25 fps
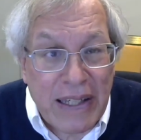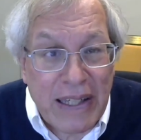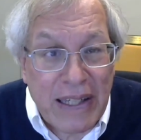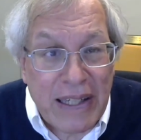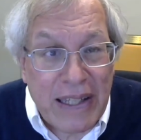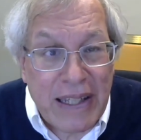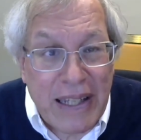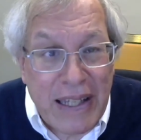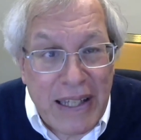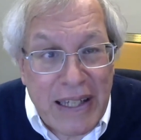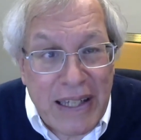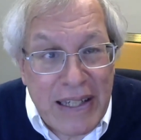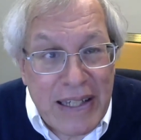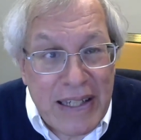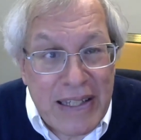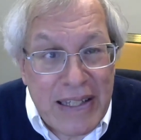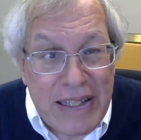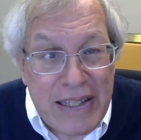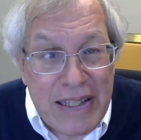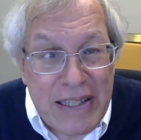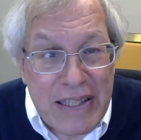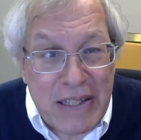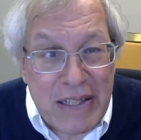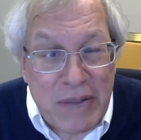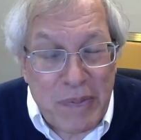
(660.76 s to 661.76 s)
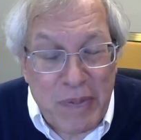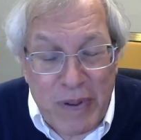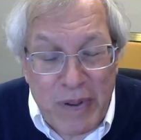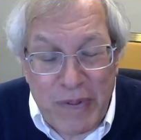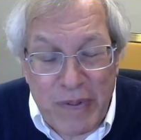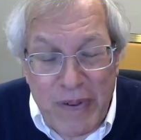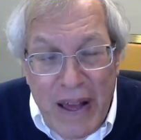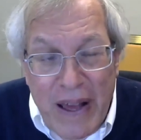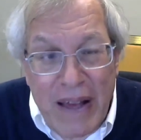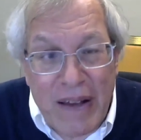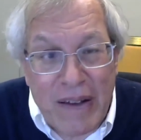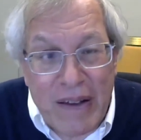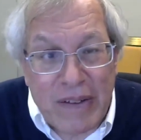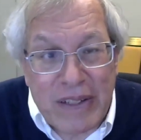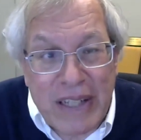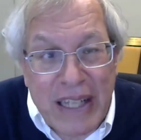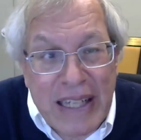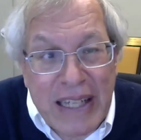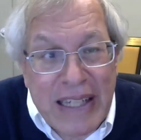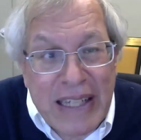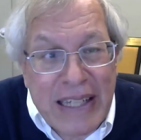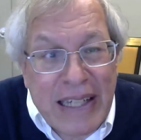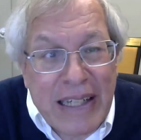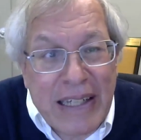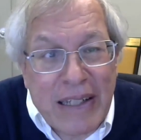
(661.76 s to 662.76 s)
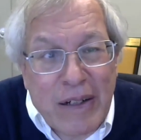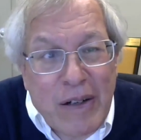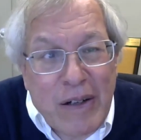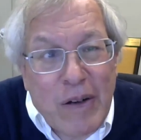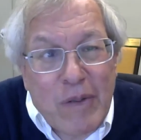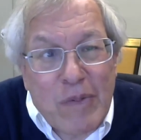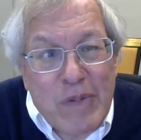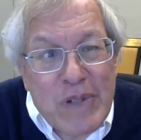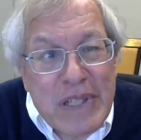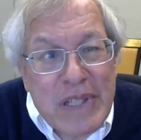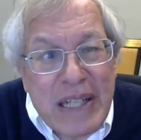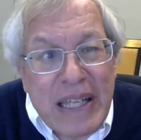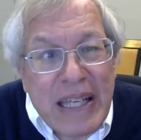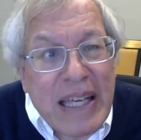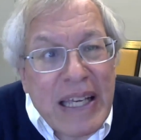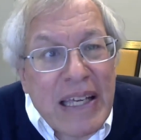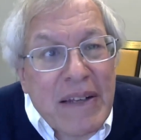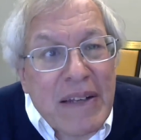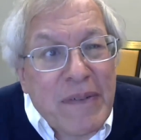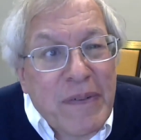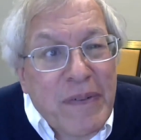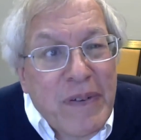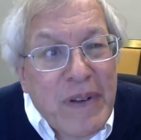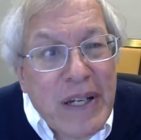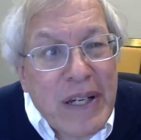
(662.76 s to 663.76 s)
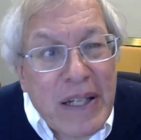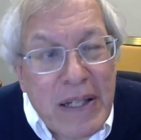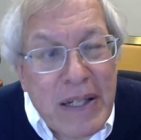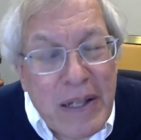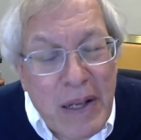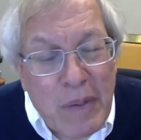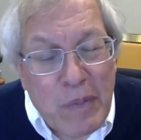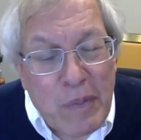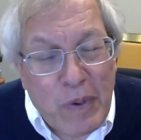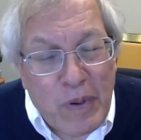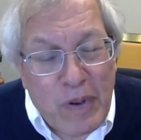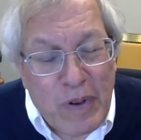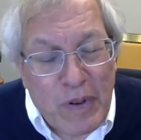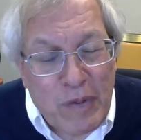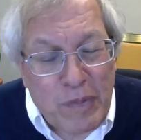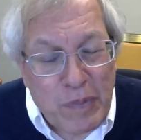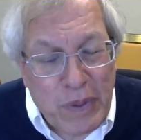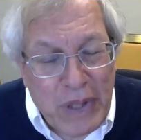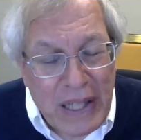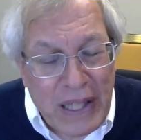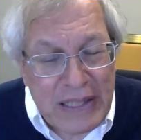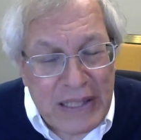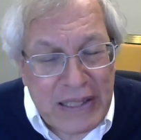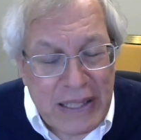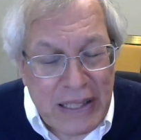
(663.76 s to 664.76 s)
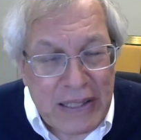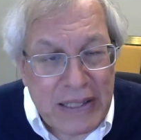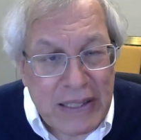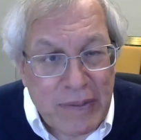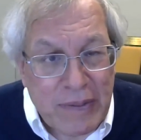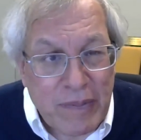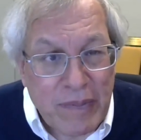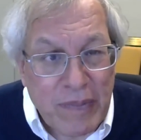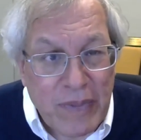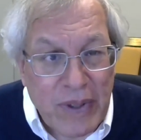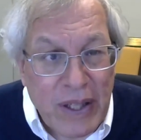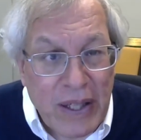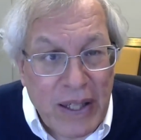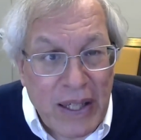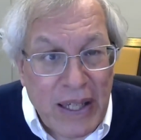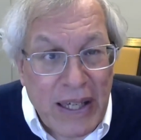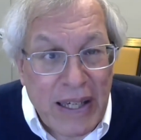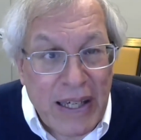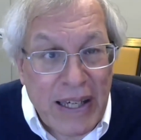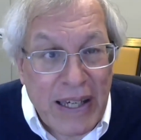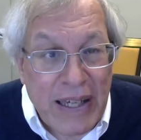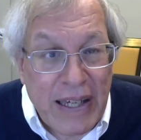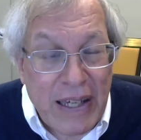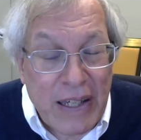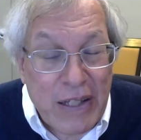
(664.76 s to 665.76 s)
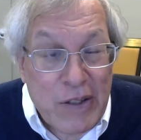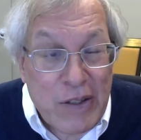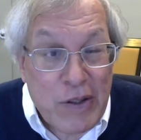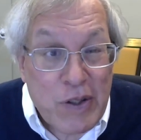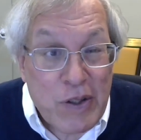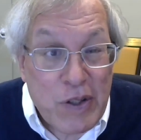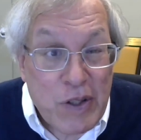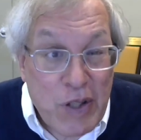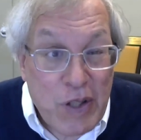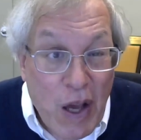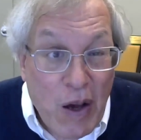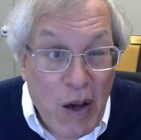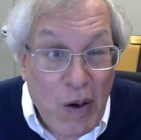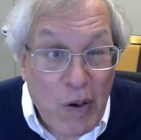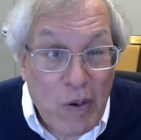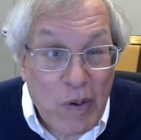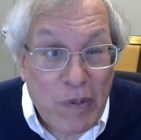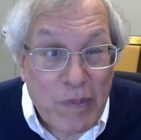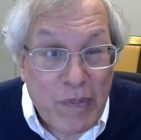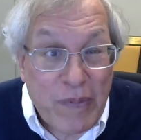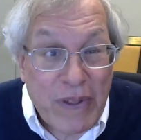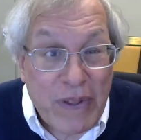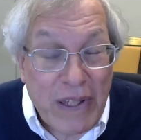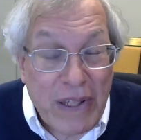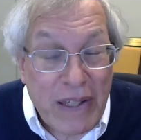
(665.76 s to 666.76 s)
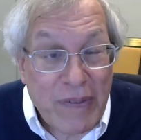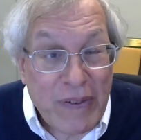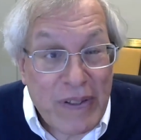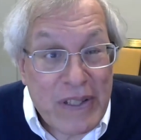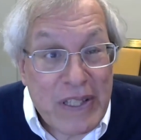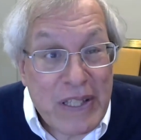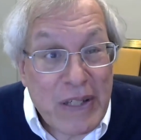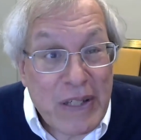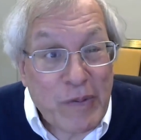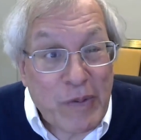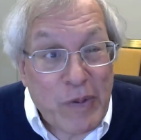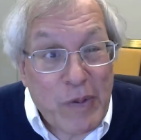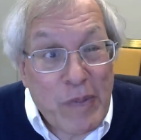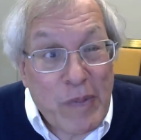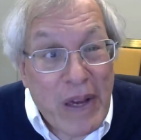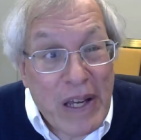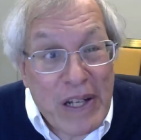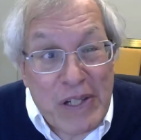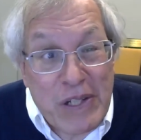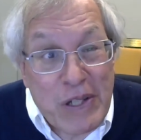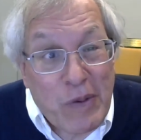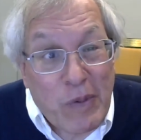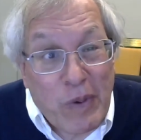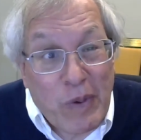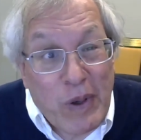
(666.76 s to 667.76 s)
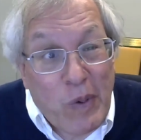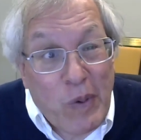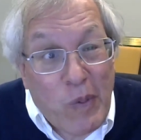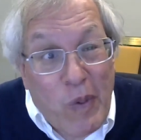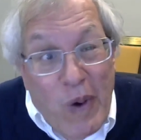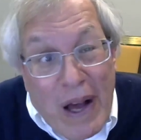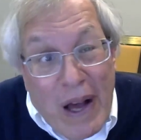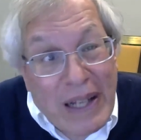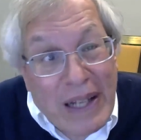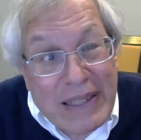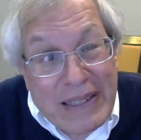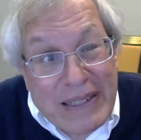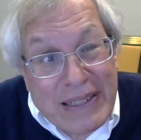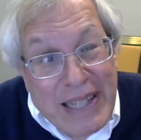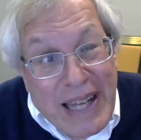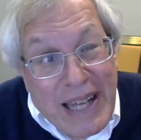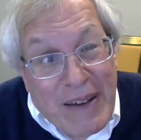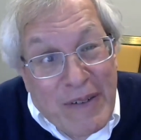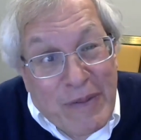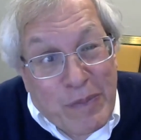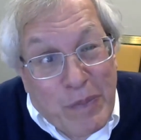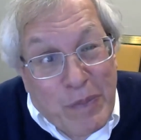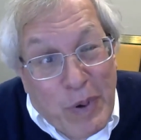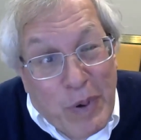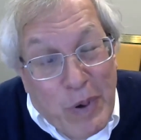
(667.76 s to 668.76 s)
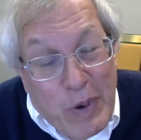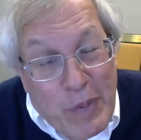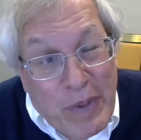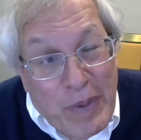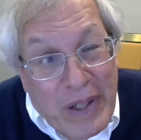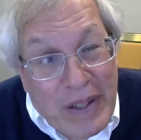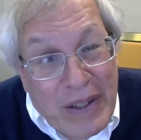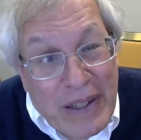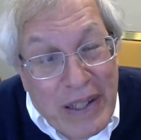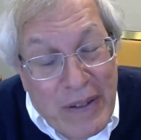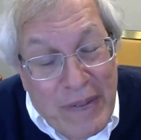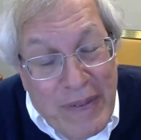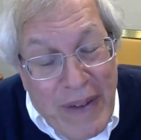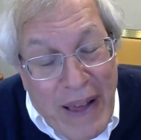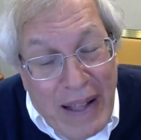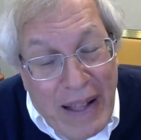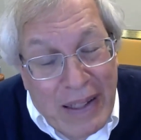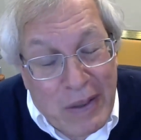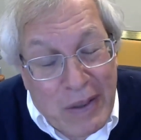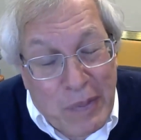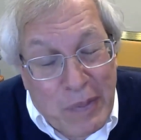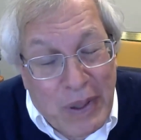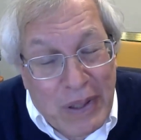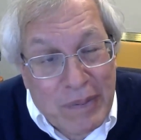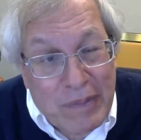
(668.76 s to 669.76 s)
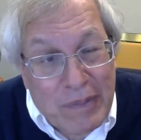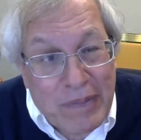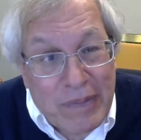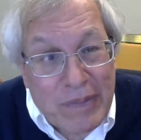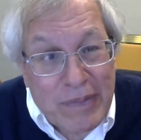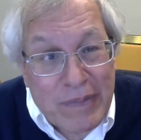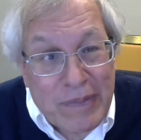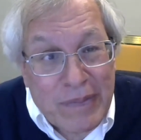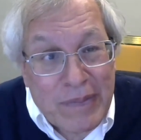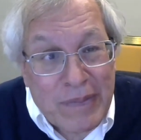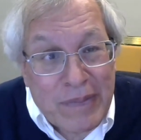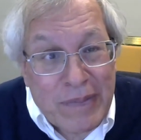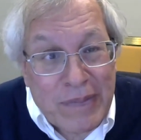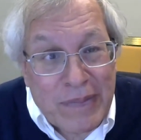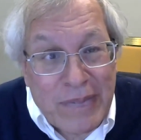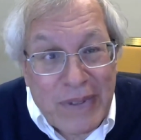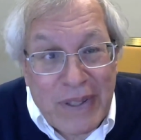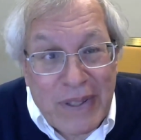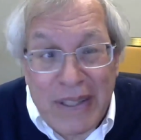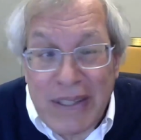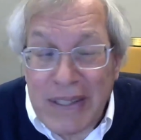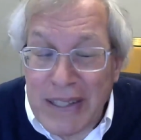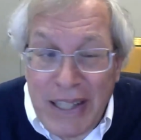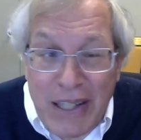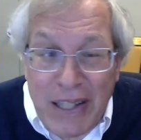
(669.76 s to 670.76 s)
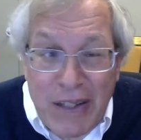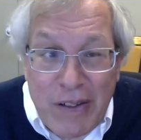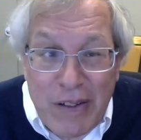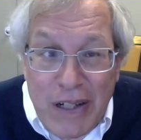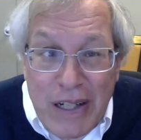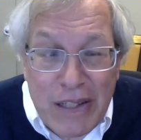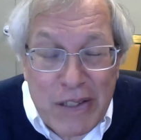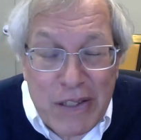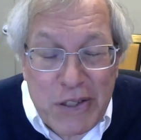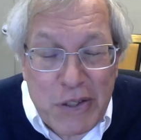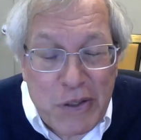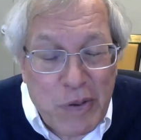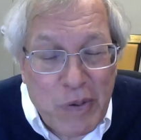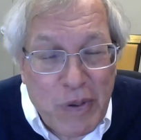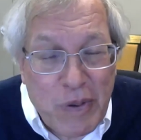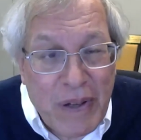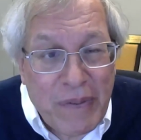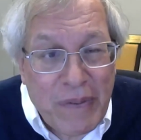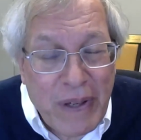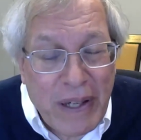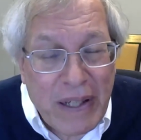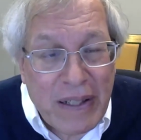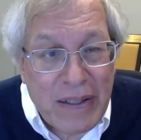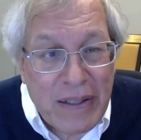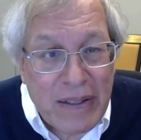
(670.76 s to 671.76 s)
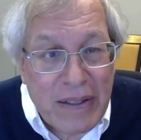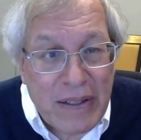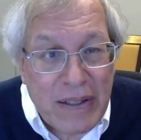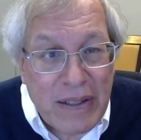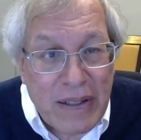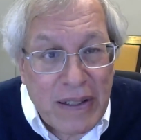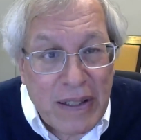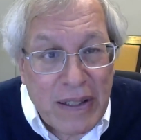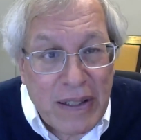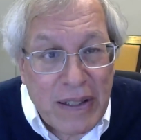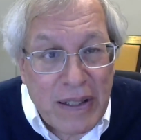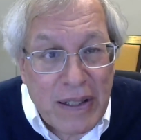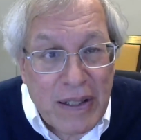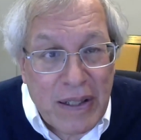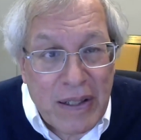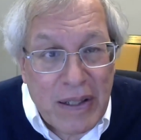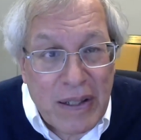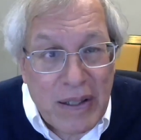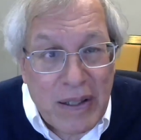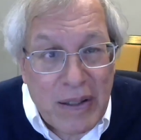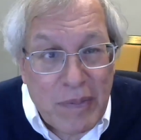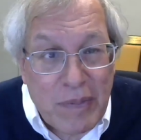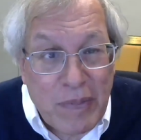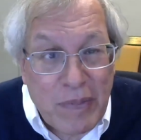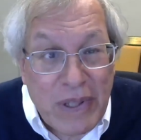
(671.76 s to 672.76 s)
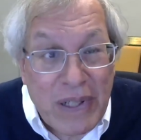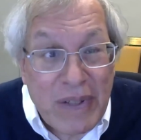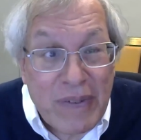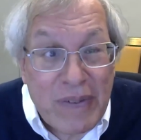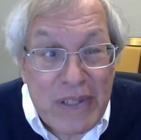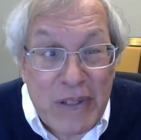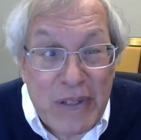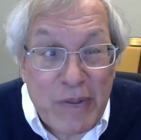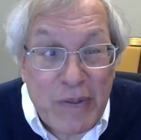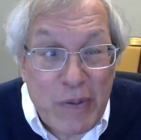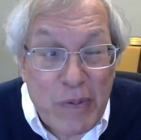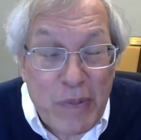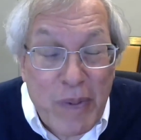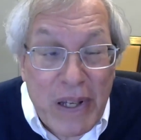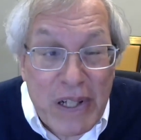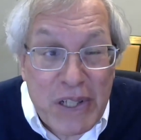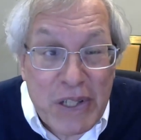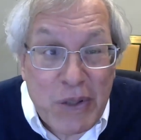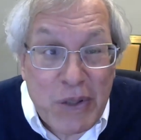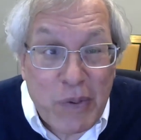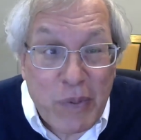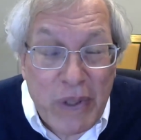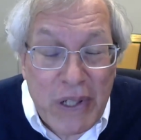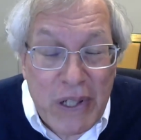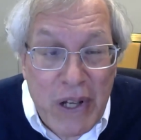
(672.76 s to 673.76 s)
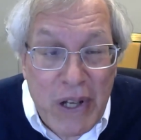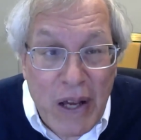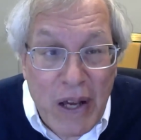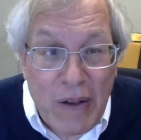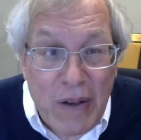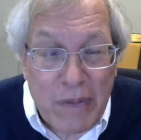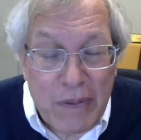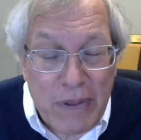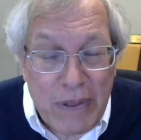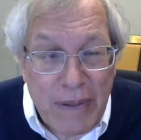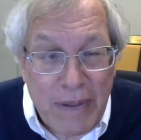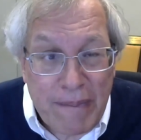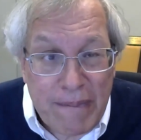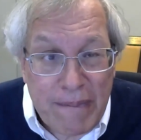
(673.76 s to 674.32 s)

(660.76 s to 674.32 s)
it is to be found in an almost infinite number of places. So if it's information we want to have permanently available, the internet is terrific. But if it's information we don't,